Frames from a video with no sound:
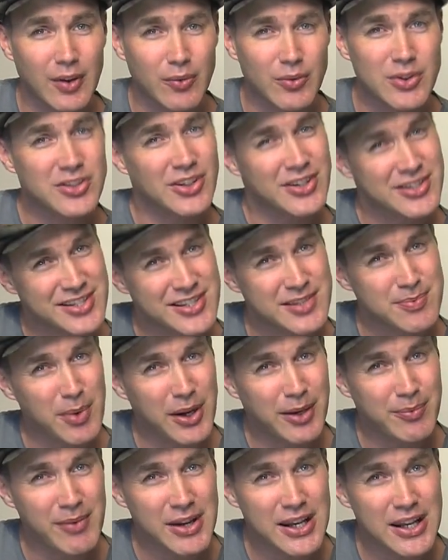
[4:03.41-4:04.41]
which I
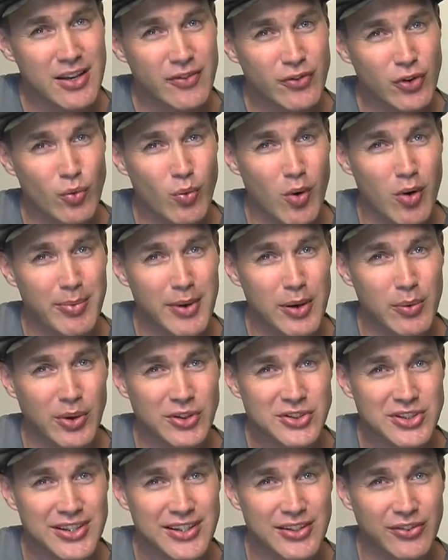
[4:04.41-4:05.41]
suspect many of you will be
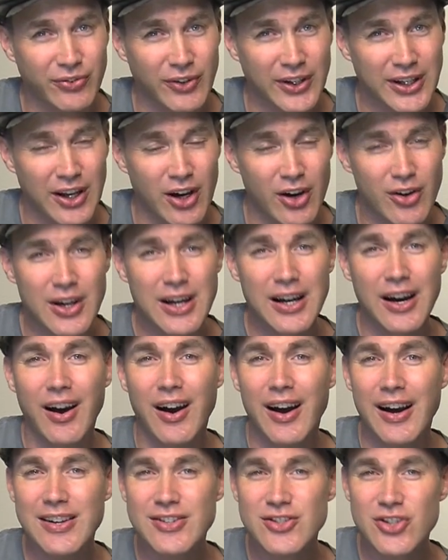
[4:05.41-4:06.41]
watching this video,
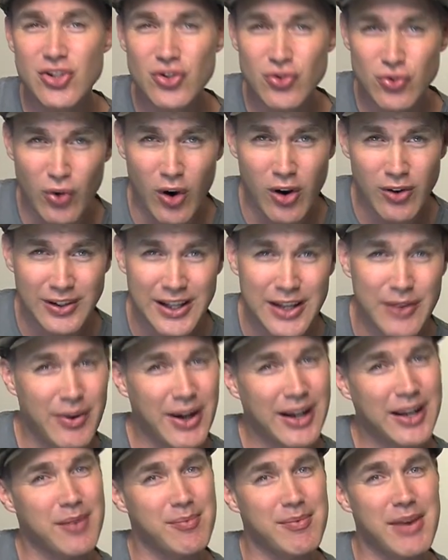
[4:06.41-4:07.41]
I strongly
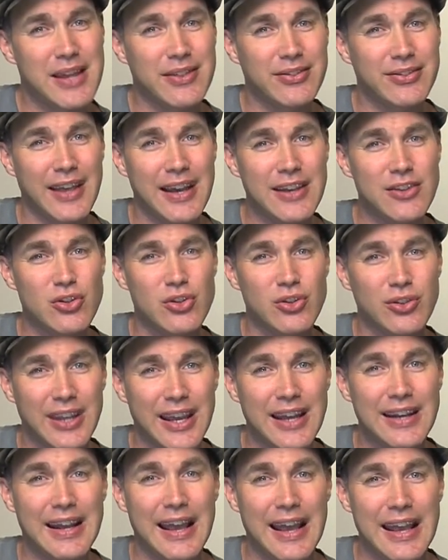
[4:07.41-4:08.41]
recommend that you
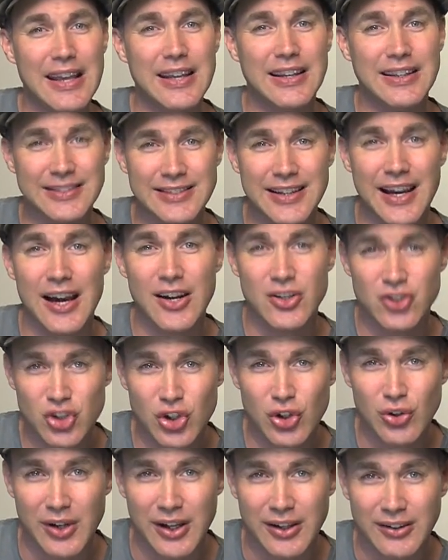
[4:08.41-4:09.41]
get a guitar
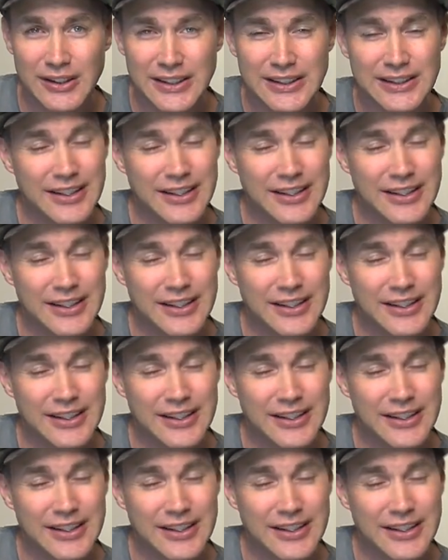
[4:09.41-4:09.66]
tuner.